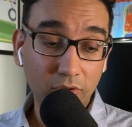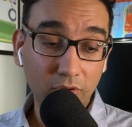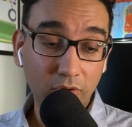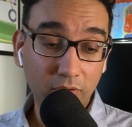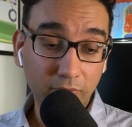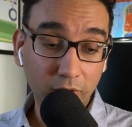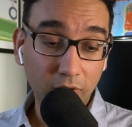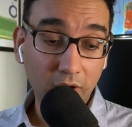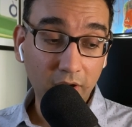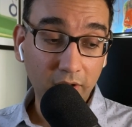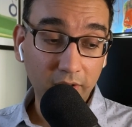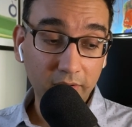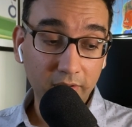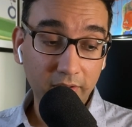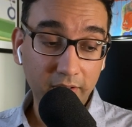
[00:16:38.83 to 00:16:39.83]

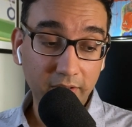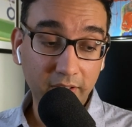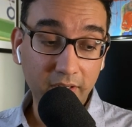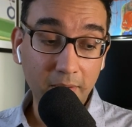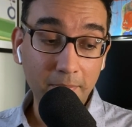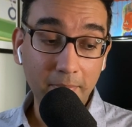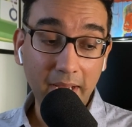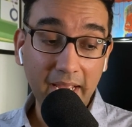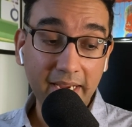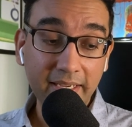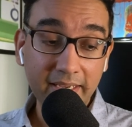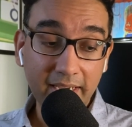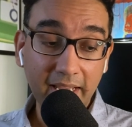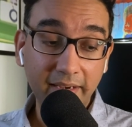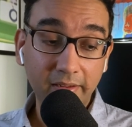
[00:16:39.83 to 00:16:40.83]
overall, the
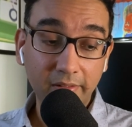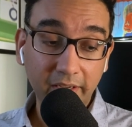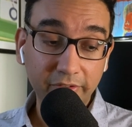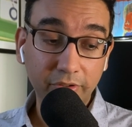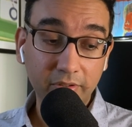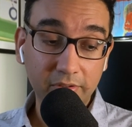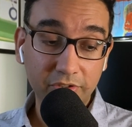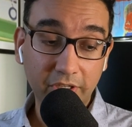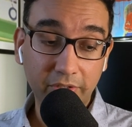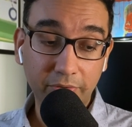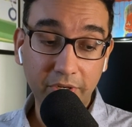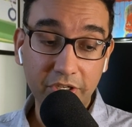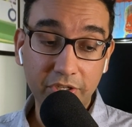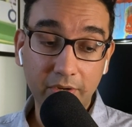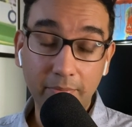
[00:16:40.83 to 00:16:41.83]
combined net electrical
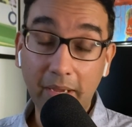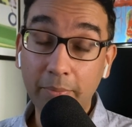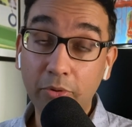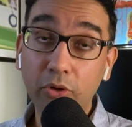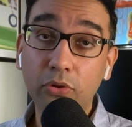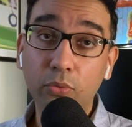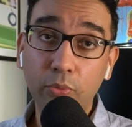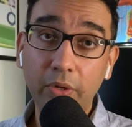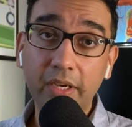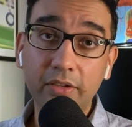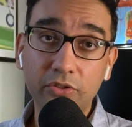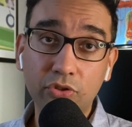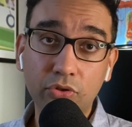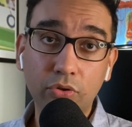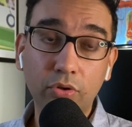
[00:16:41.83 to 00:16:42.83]
generation by both wind
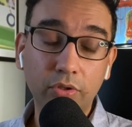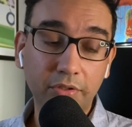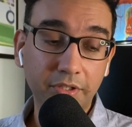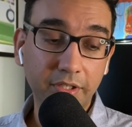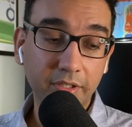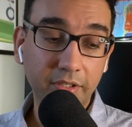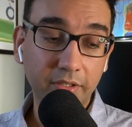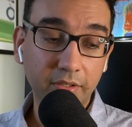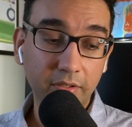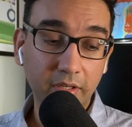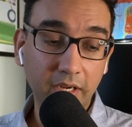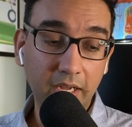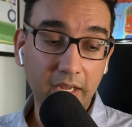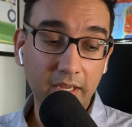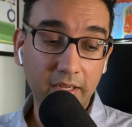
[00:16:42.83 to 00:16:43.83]
and solar
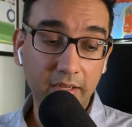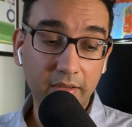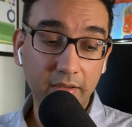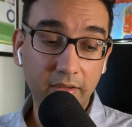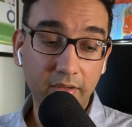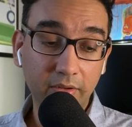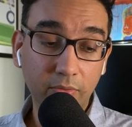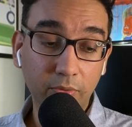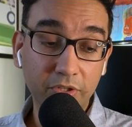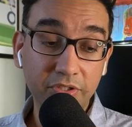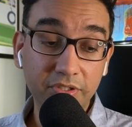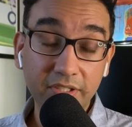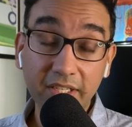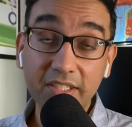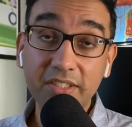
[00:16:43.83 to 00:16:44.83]
uh,
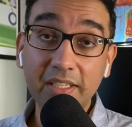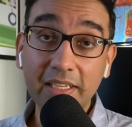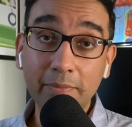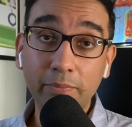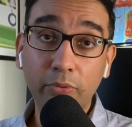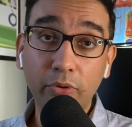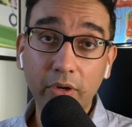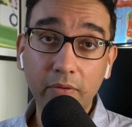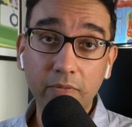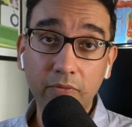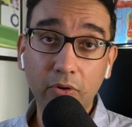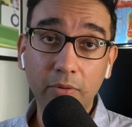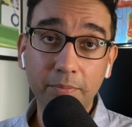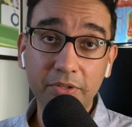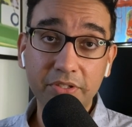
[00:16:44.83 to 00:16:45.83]
was sixteen point
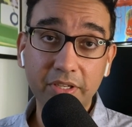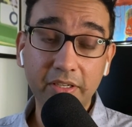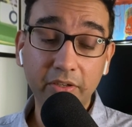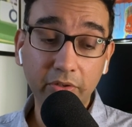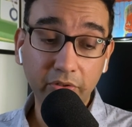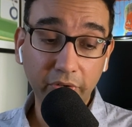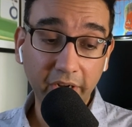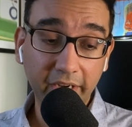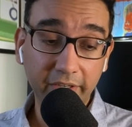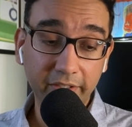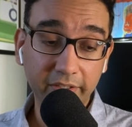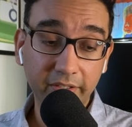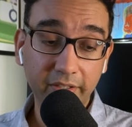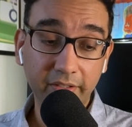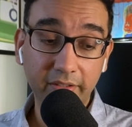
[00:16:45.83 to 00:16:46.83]
four percent
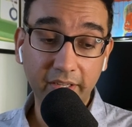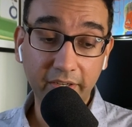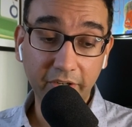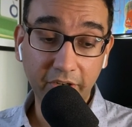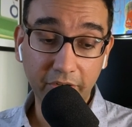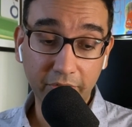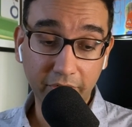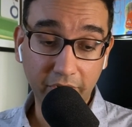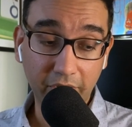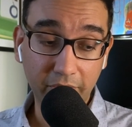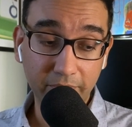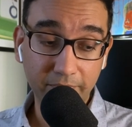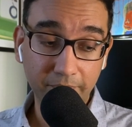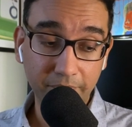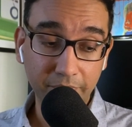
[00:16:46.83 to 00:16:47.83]
greater than a year
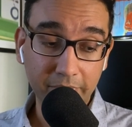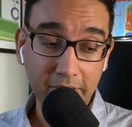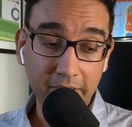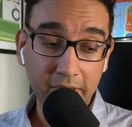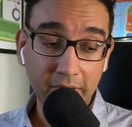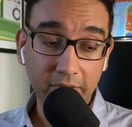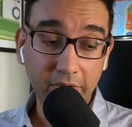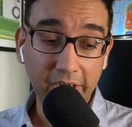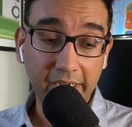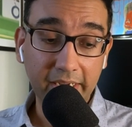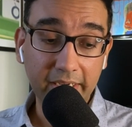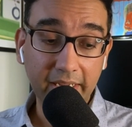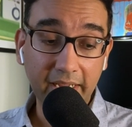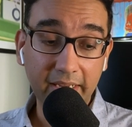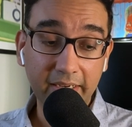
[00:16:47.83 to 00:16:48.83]
ago,
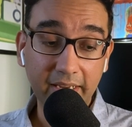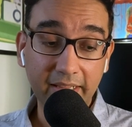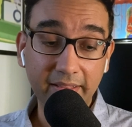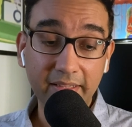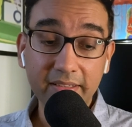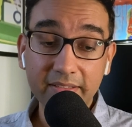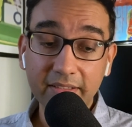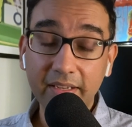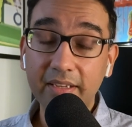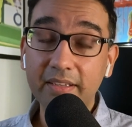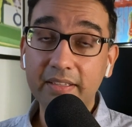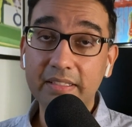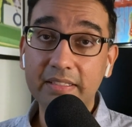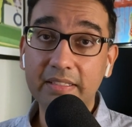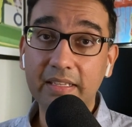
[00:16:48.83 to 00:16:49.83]
right? And, and this
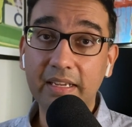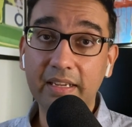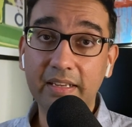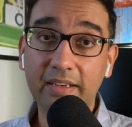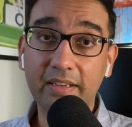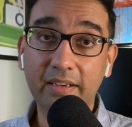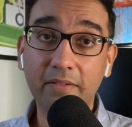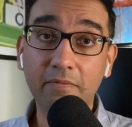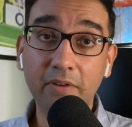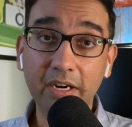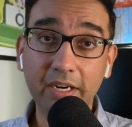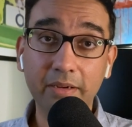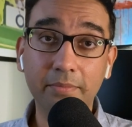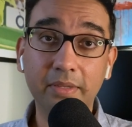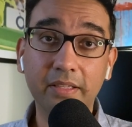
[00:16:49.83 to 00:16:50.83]
is in an
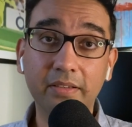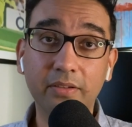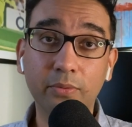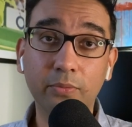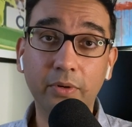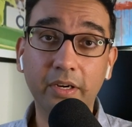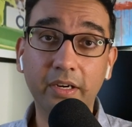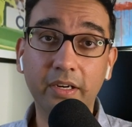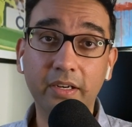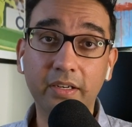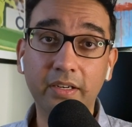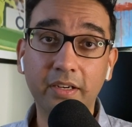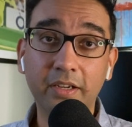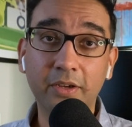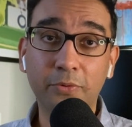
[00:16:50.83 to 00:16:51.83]
environment where
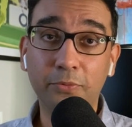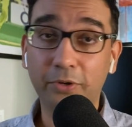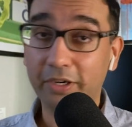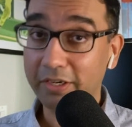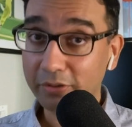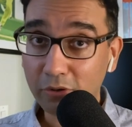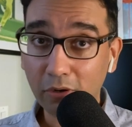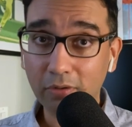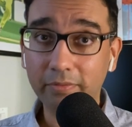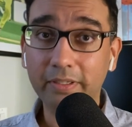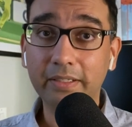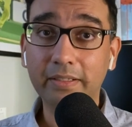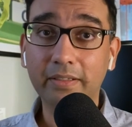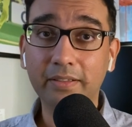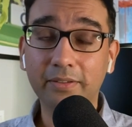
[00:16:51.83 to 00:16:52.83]
we're in
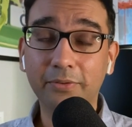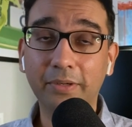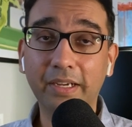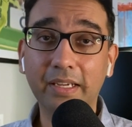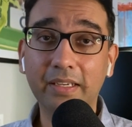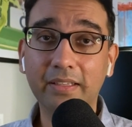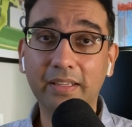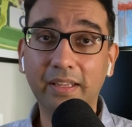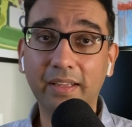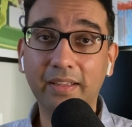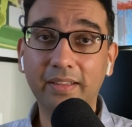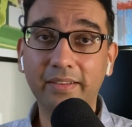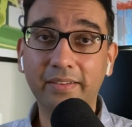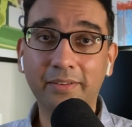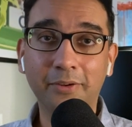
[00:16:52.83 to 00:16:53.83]
COVID, right?
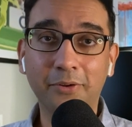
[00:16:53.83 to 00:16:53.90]
And